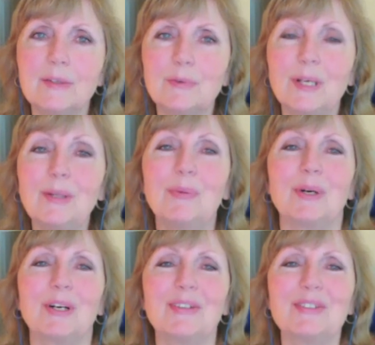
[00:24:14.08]
real
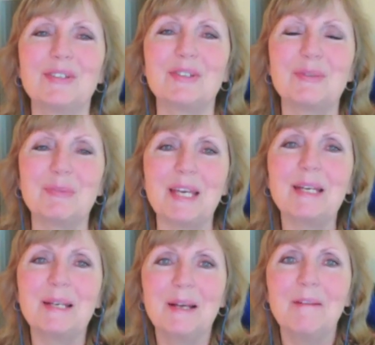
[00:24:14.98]
world so to speak
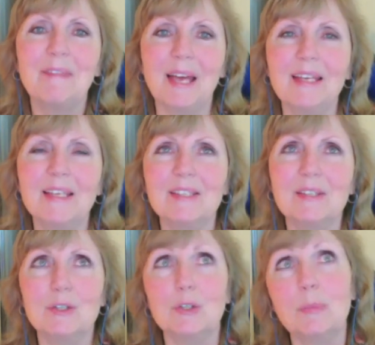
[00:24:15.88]
that yeah. is
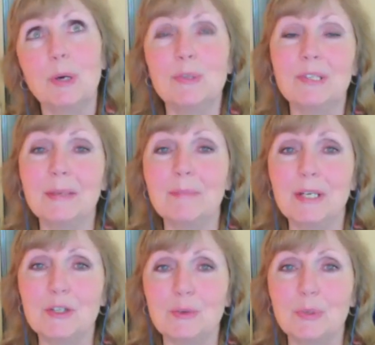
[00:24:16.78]
supposedly
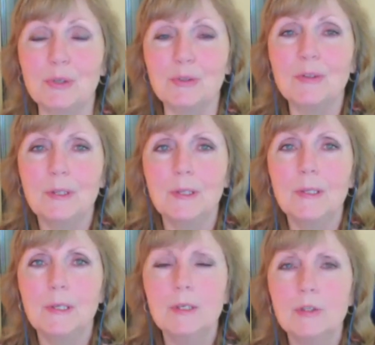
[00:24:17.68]
measurable
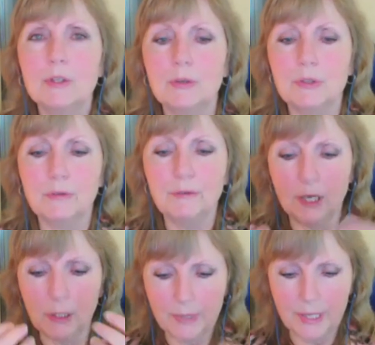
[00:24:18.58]
yeah. so so
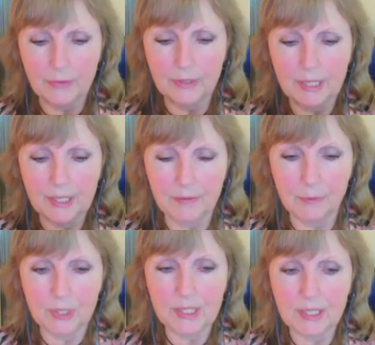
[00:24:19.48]
following your inner
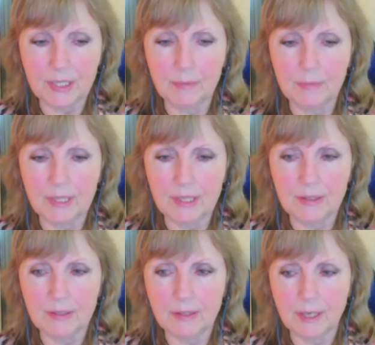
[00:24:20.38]
wisdom
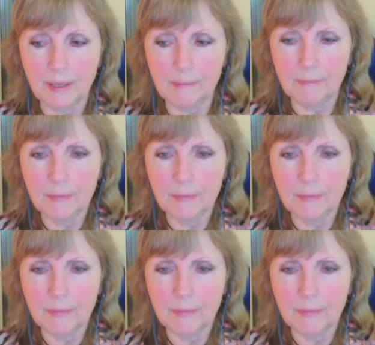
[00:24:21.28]
is uh,